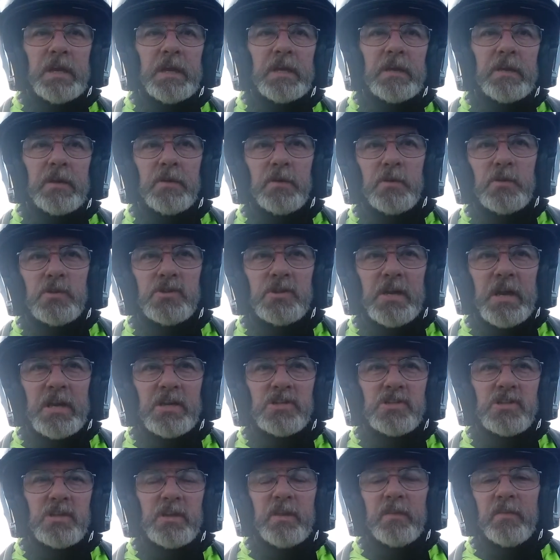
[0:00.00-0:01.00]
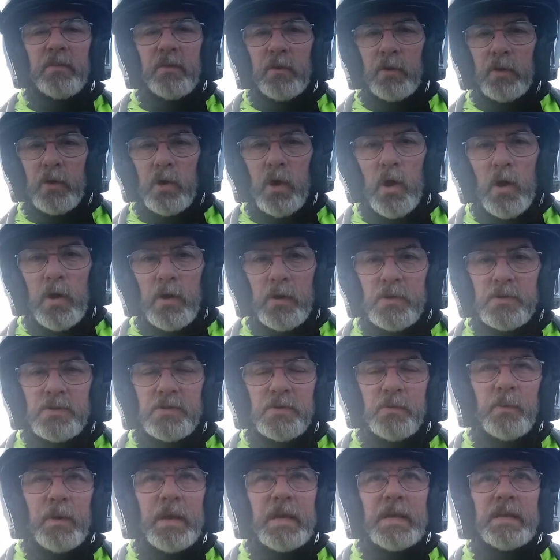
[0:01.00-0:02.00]
an intersection and there are cars
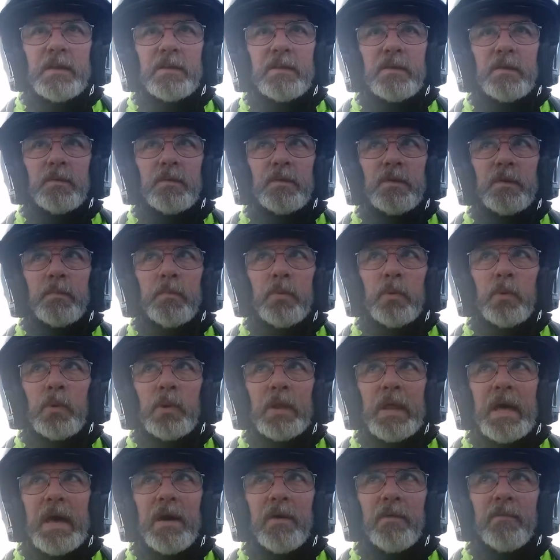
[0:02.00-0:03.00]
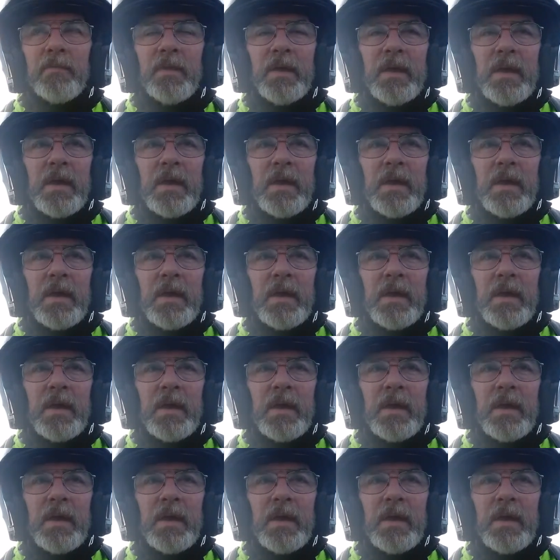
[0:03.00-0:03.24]
waiting to, to pull out,